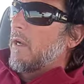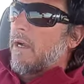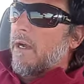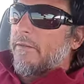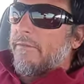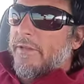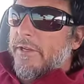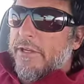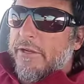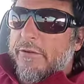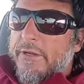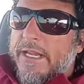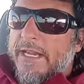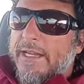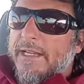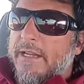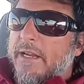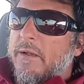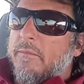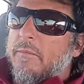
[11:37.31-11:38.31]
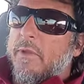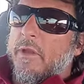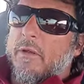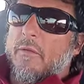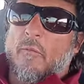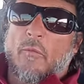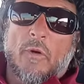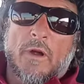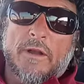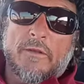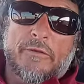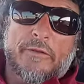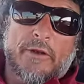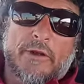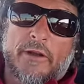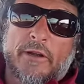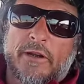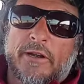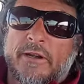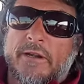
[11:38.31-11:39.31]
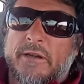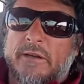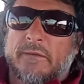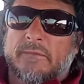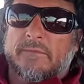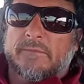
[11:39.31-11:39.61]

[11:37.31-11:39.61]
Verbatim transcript: of the new kingdom, the one third